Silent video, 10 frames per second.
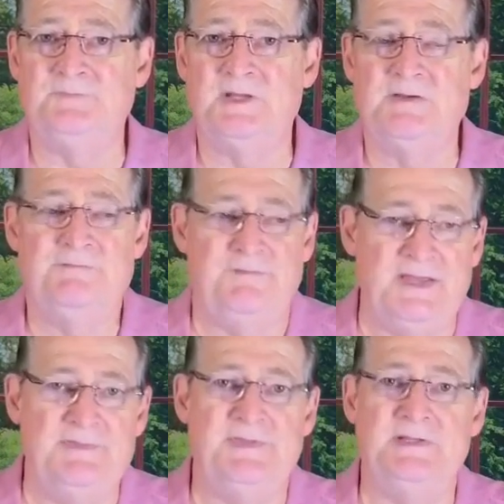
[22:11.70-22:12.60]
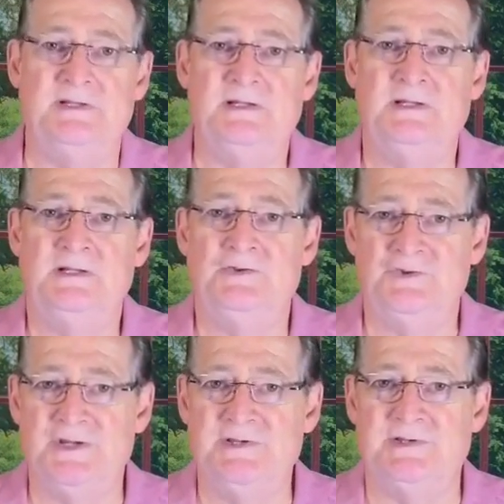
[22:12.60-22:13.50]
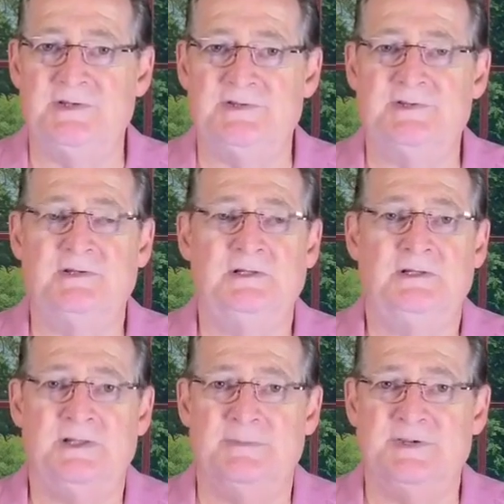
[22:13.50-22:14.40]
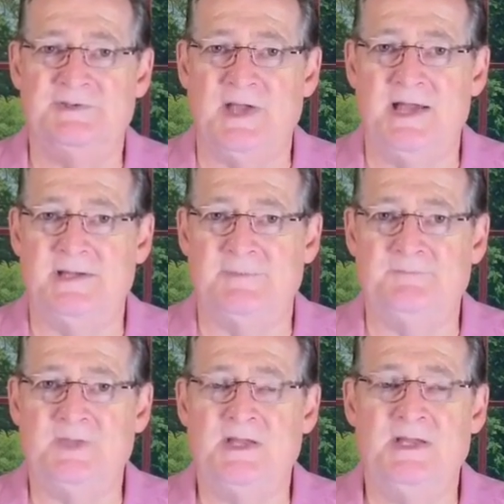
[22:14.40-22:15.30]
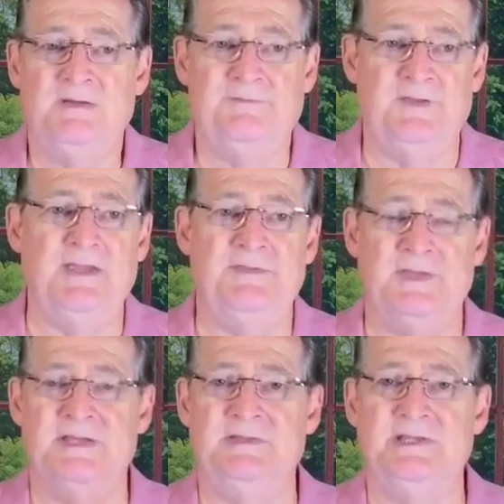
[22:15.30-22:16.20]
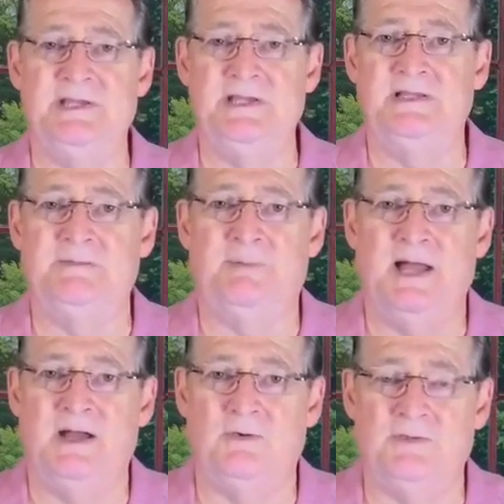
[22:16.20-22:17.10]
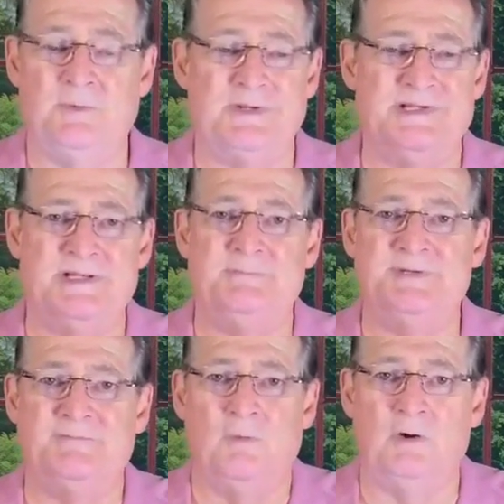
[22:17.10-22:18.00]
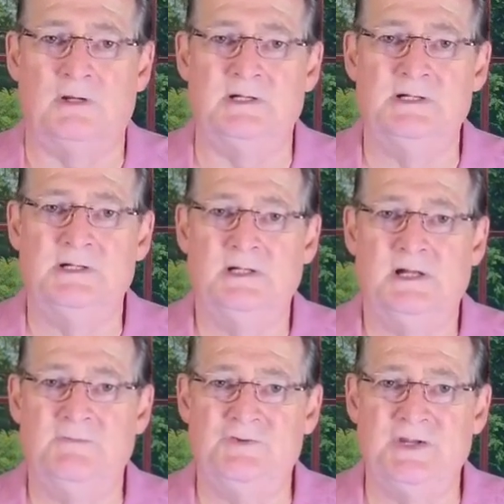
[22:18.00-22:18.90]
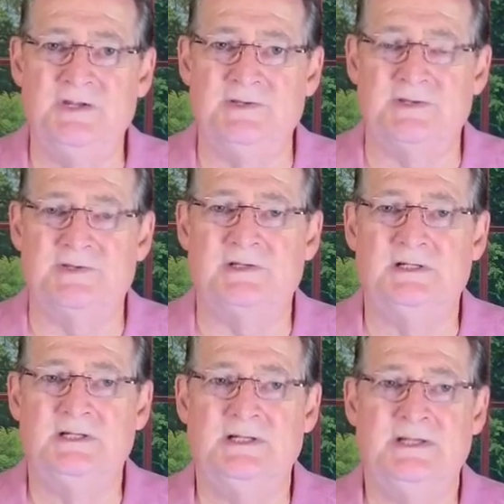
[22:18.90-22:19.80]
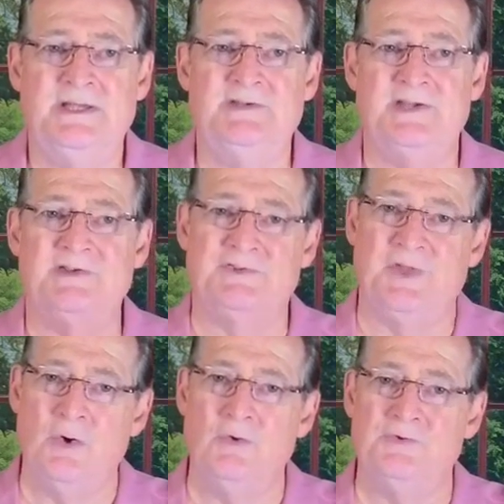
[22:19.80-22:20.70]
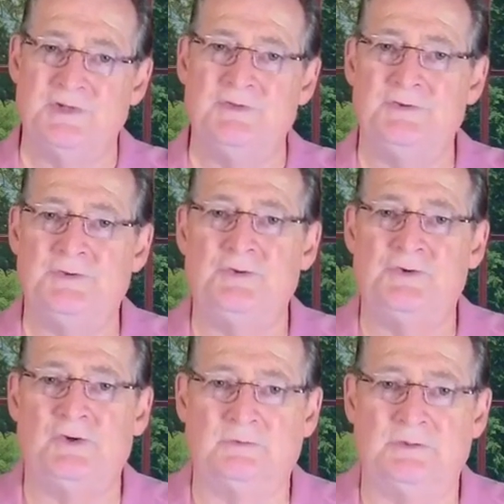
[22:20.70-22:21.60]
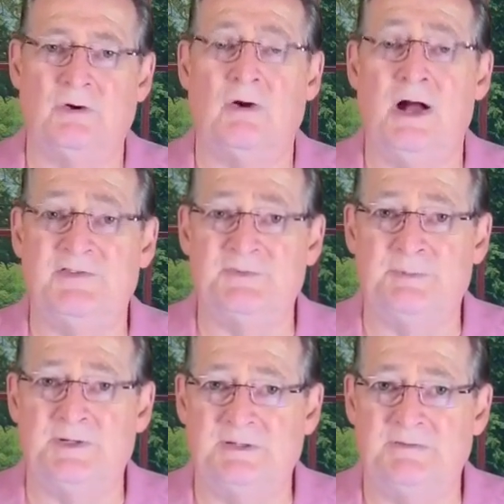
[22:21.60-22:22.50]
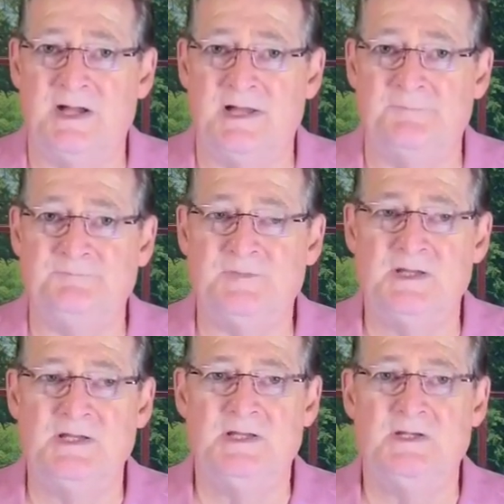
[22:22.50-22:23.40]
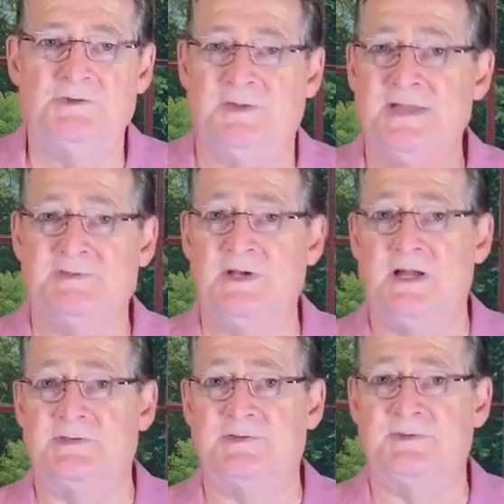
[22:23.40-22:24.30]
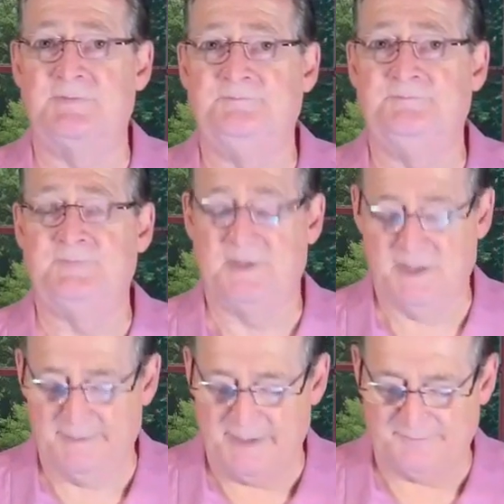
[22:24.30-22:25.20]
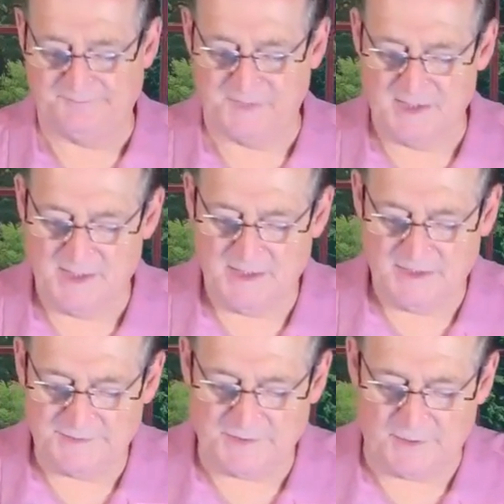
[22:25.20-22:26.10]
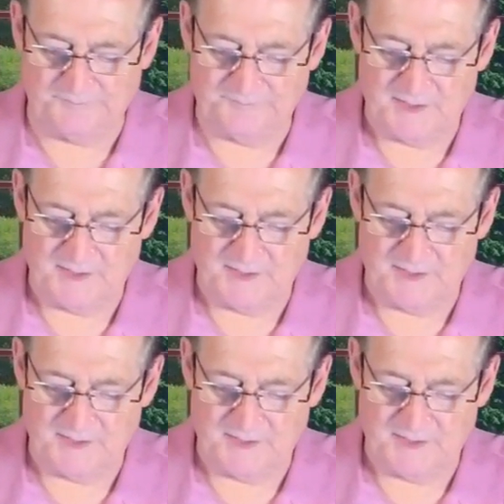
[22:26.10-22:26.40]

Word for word: faith in Jesus, the Messiah, faith in the healing power, the redemptive work, of Jesus. He says those are the two children are offspring of God. So that's us. Amen. So,